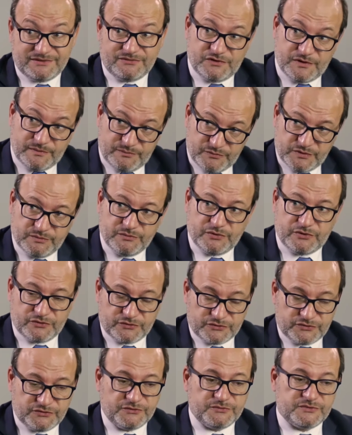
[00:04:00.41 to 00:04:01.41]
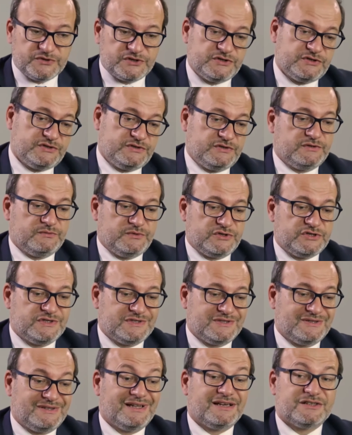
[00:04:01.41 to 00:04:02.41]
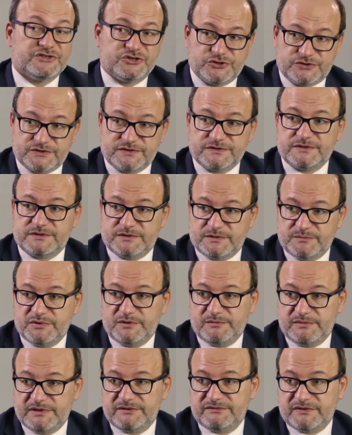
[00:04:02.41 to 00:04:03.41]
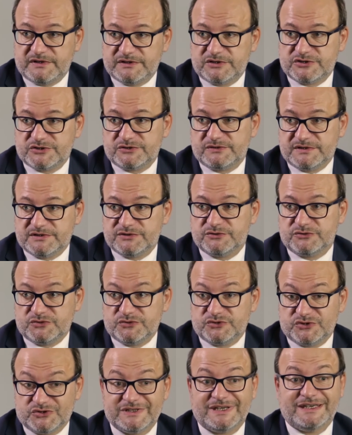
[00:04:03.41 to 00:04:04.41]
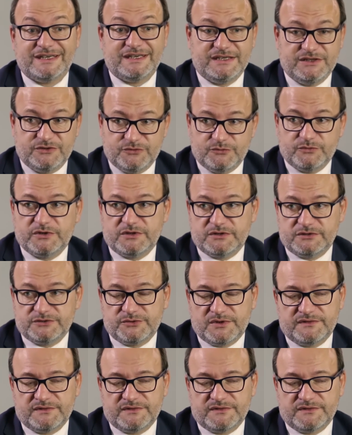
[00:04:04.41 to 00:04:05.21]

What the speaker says: Development Bank, you know, which is the largest public financial institution in the world.